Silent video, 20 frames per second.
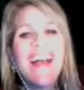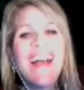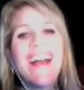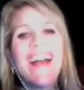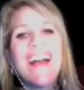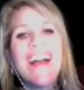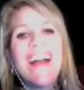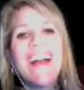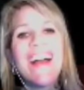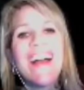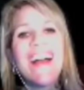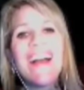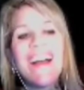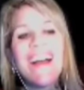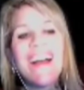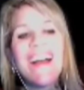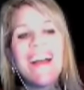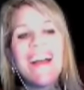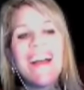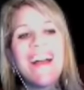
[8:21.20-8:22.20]

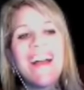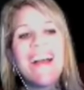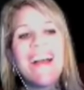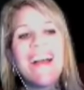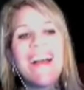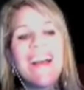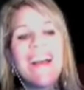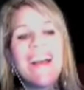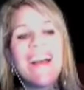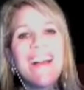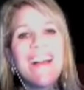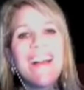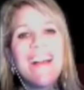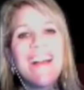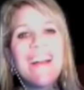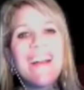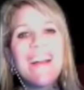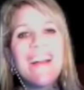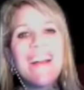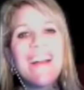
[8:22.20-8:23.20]

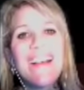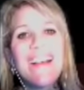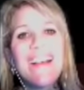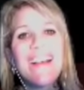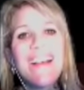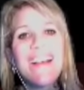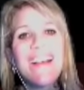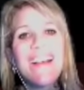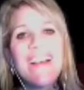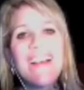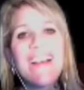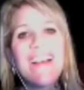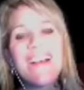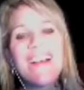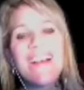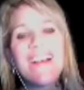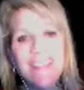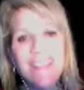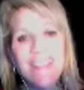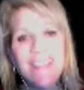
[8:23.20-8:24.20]

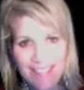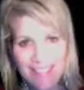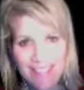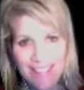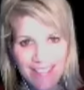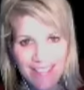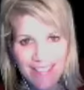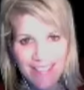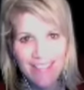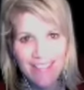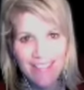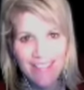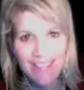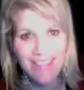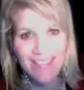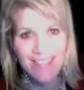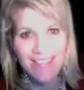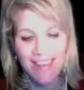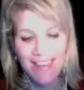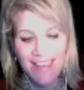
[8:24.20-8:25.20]

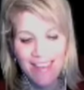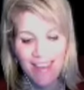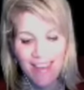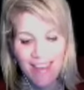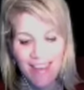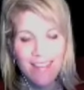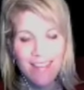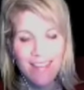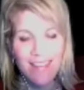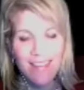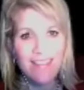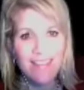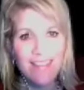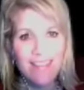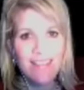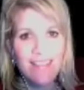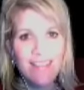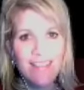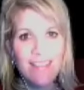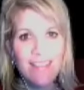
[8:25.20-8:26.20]

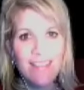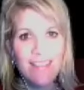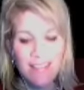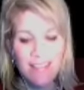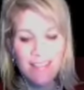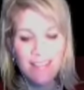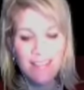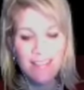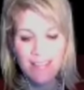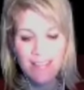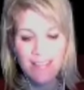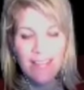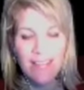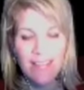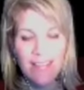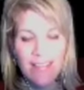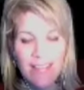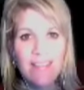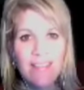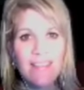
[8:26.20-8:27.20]

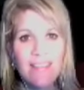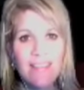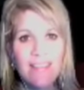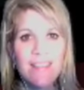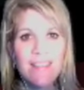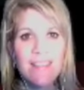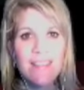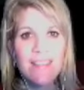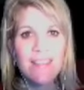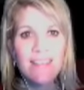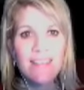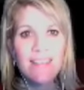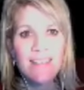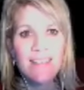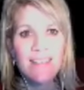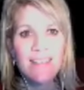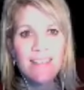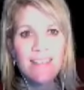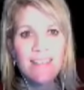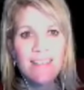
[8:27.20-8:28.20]

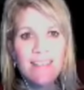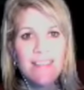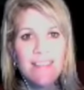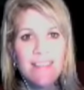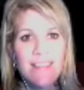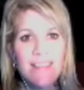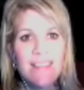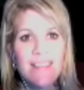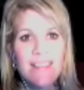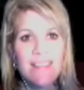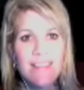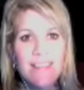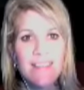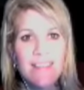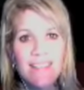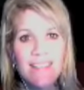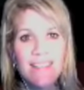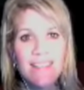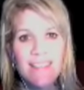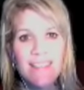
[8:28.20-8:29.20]
This person isn't speaking.